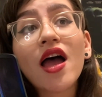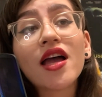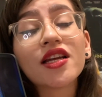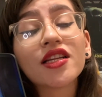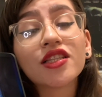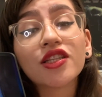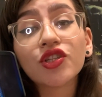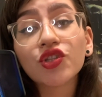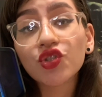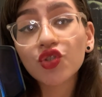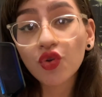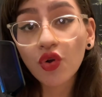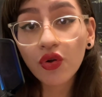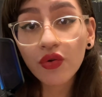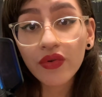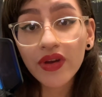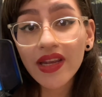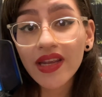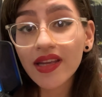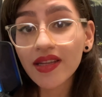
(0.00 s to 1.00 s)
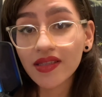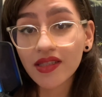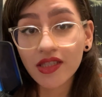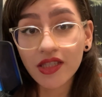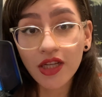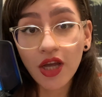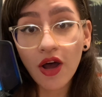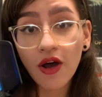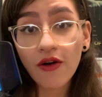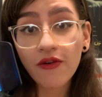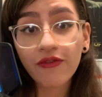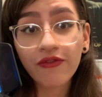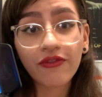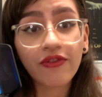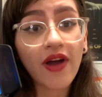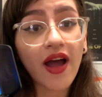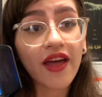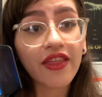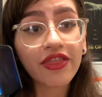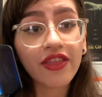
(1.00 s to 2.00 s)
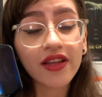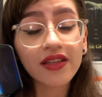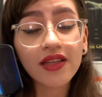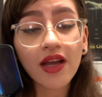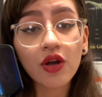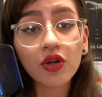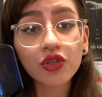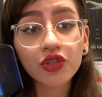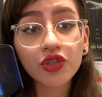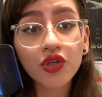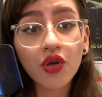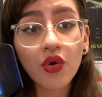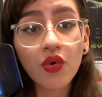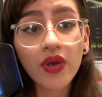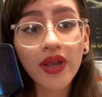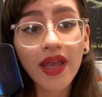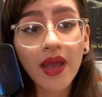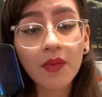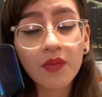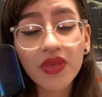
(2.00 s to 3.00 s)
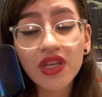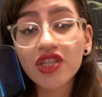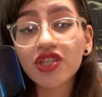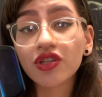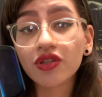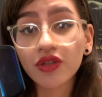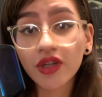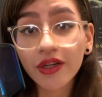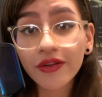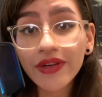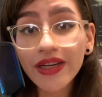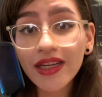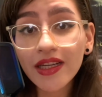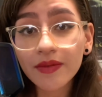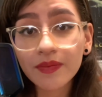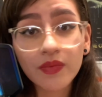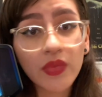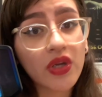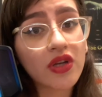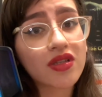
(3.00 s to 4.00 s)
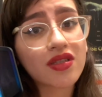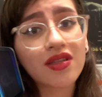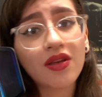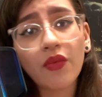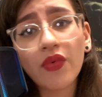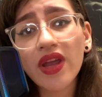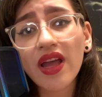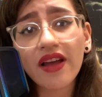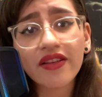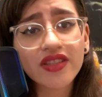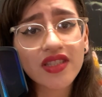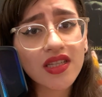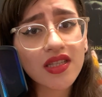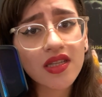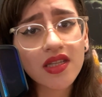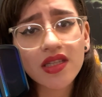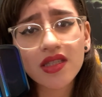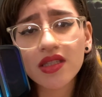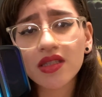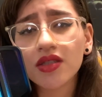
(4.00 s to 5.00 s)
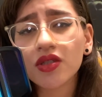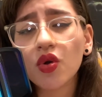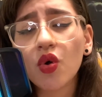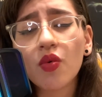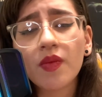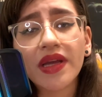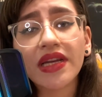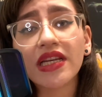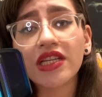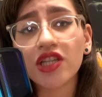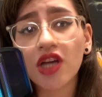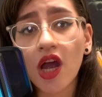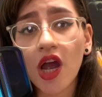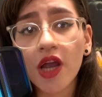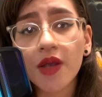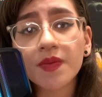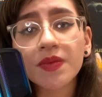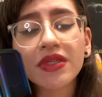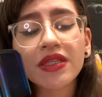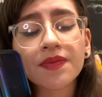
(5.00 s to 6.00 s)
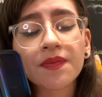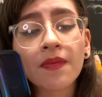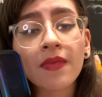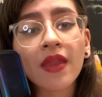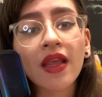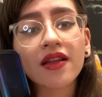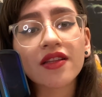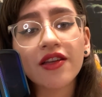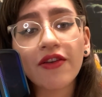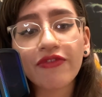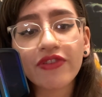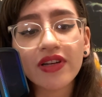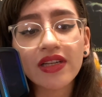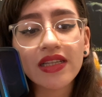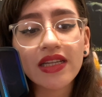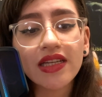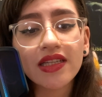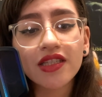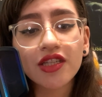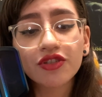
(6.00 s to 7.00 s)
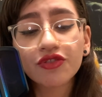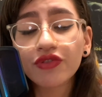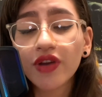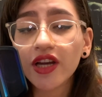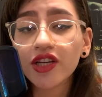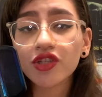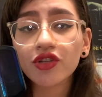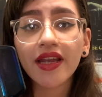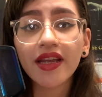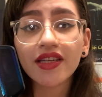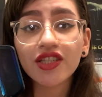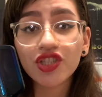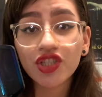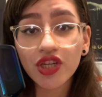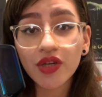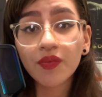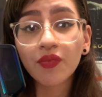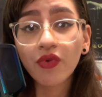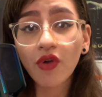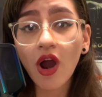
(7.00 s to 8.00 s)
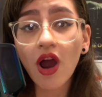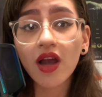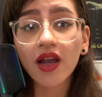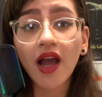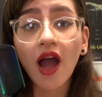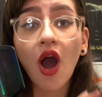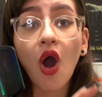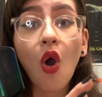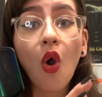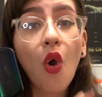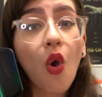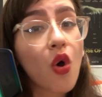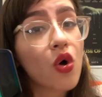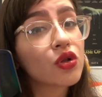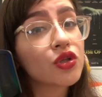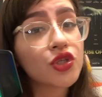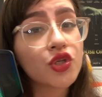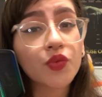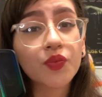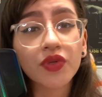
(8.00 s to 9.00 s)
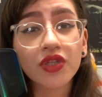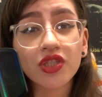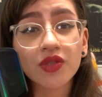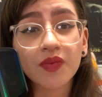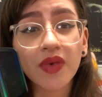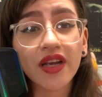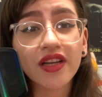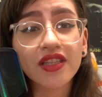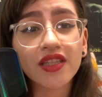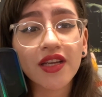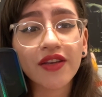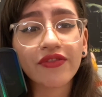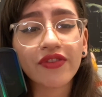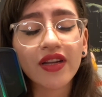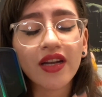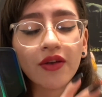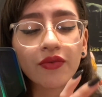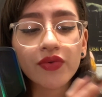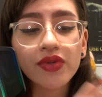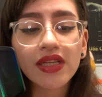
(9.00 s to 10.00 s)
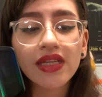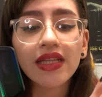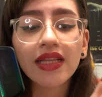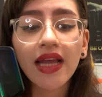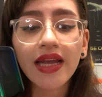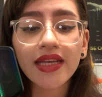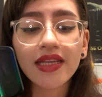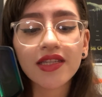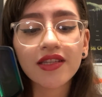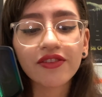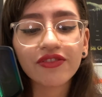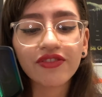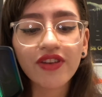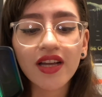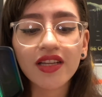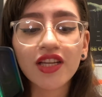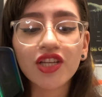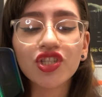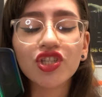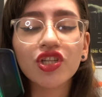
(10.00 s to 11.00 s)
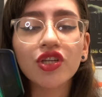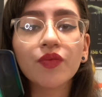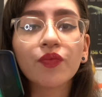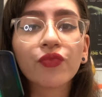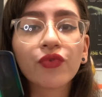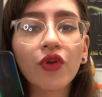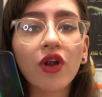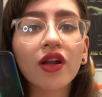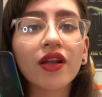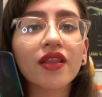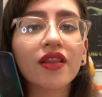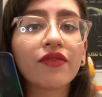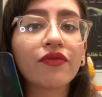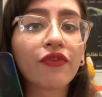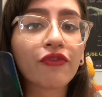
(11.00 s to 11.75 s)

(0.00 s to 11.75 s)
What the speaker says: The story itself, I think that although can be generic, because we have seen this so many times, definitely the director, she brought a whole new perspective, and I really like it, the fact that she brought it even